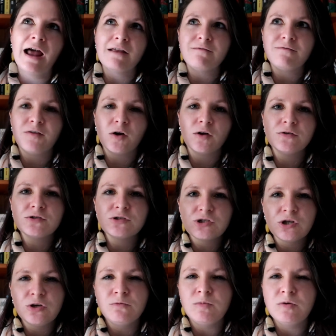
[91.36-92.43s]
and it follows
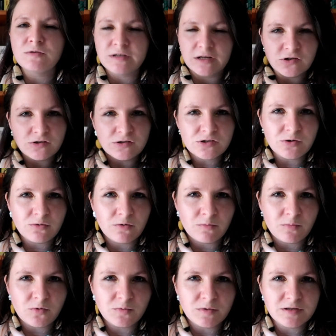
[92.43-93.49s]
two musicians who were
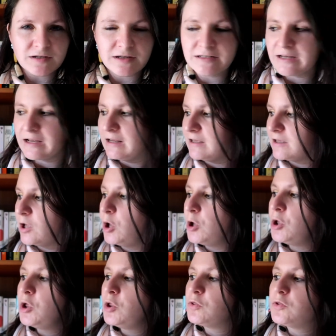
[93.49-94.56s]
on board with the Titanic.
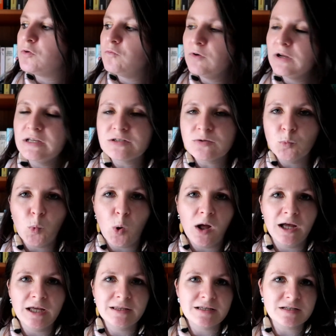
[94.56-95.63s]
The reason
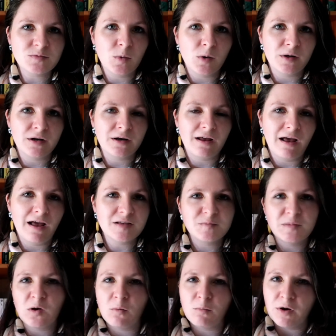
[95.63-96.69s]
why this one has
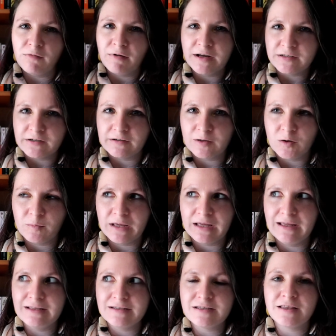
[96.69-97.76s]
been on my radar a little
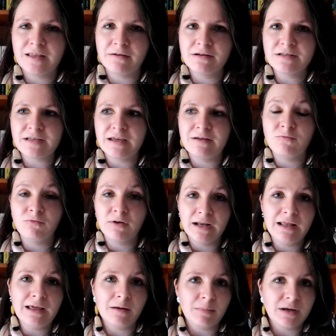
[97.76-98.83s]
bit is there is a
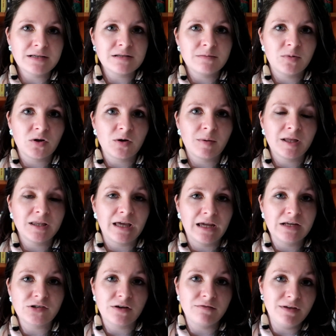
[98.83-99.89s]
really amazing book about the
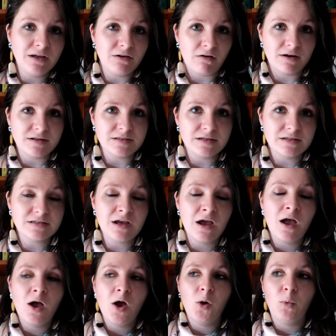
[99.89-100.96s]
HIV crisis,
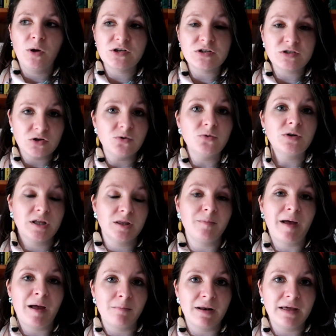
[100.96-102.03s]
which is called And the
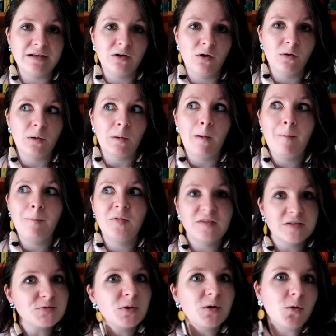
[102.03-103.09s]
Band Played On, but
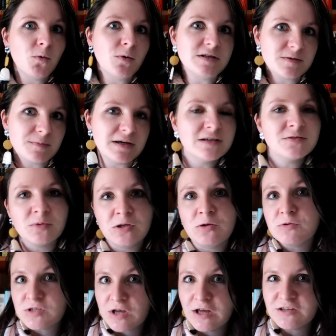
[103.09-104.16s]
this one always appears when
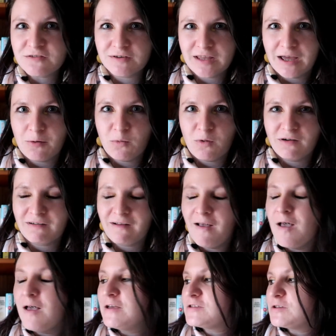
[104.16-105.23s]
you search for that one.
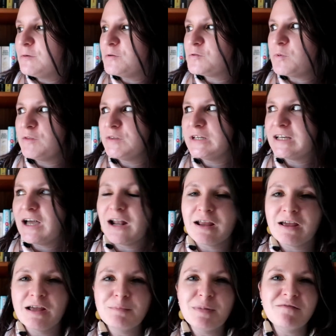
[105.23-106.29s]
So it was one that kind
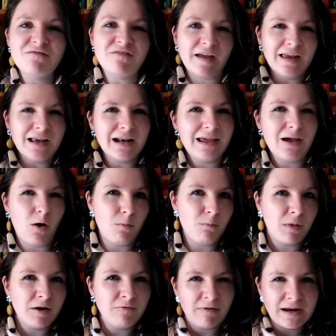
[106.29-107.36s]
of had been vaguely
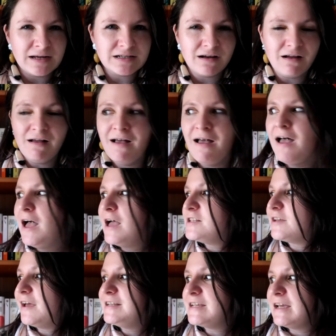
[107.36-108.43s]
on my radar.
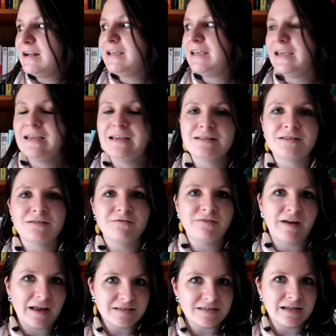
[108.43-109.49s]
Titanic is
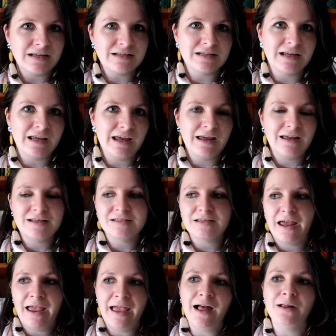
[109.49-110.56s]
fascinating. It has
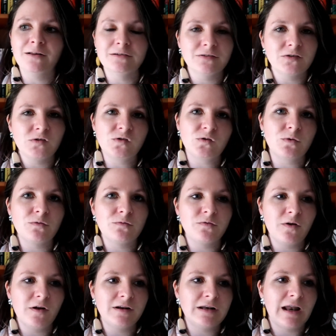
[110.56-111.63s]
held sort
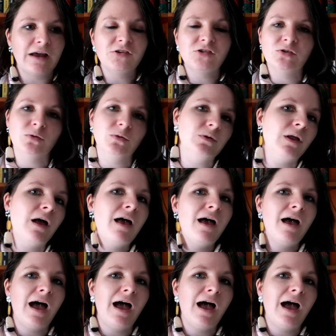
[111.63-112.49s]
of national